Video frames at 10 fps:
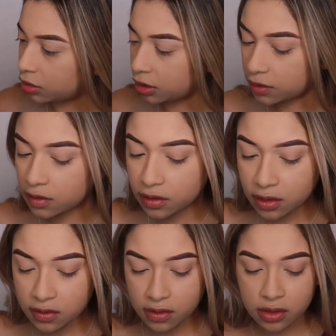Let's
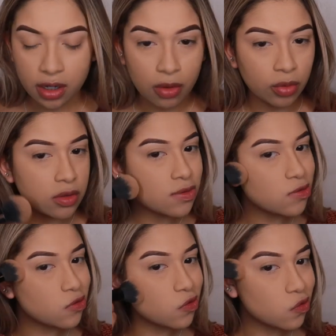test it out with
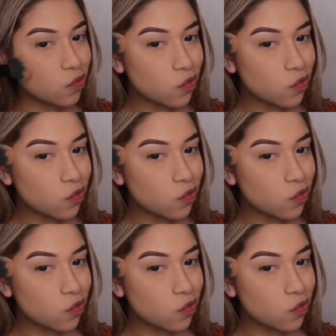this.